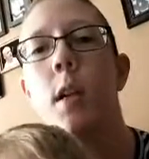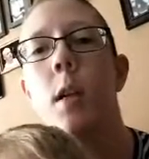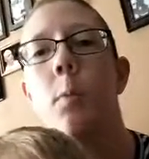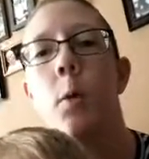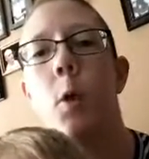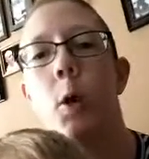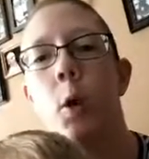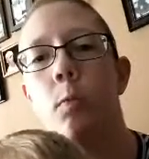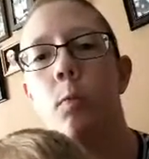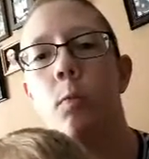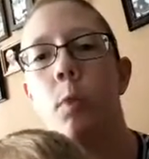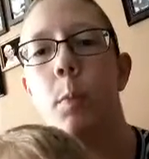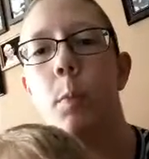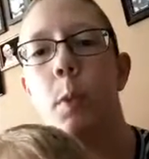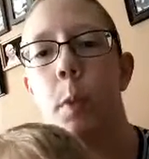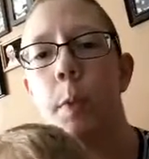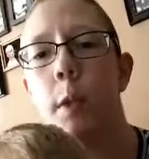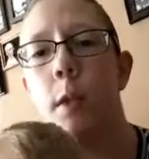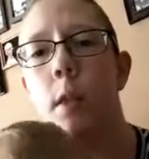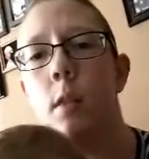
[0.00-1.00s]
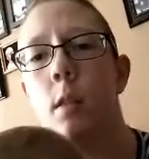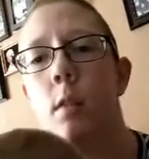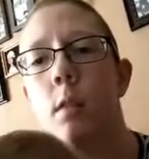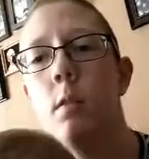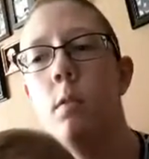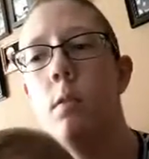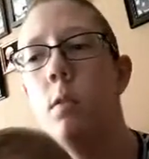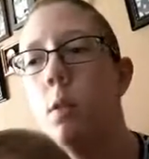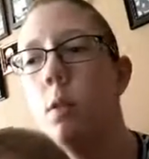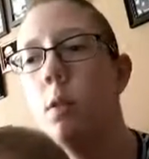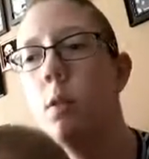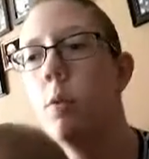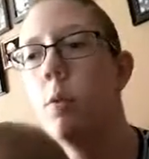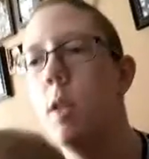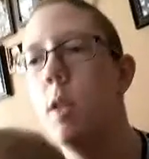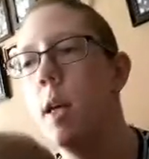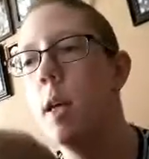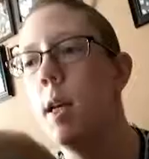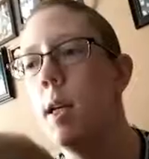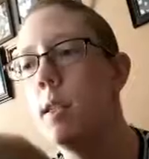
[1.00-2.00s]
come home for maybe
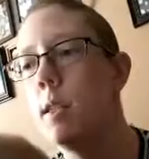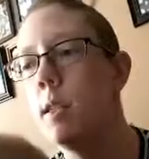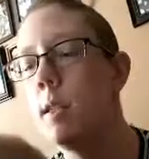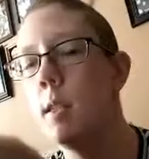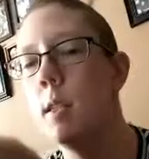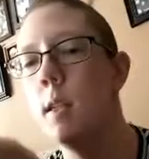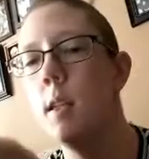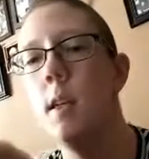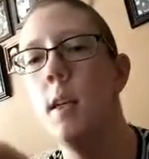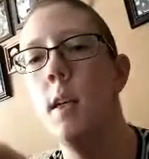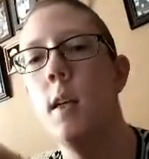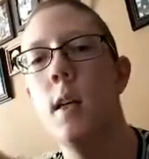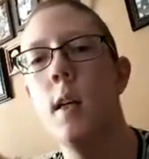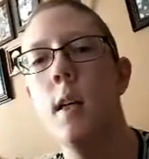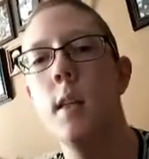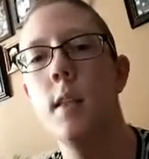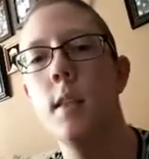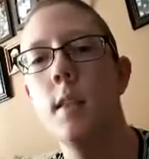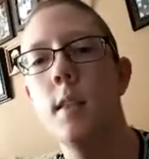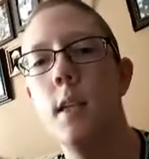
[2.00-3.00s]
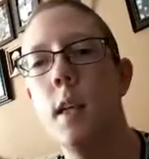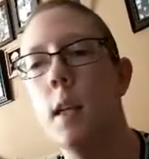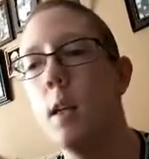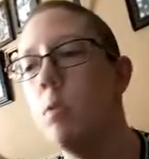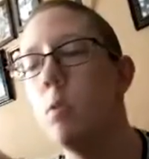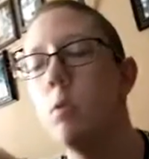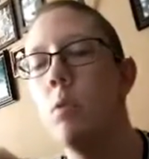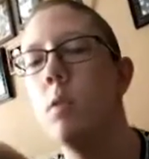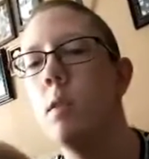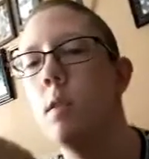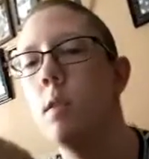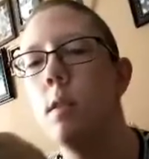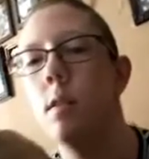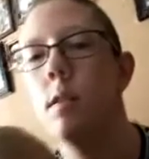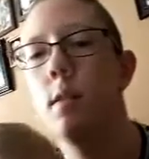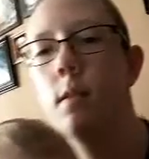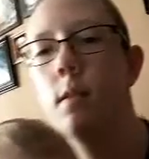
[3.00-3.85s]
2-3 days, and his schedule is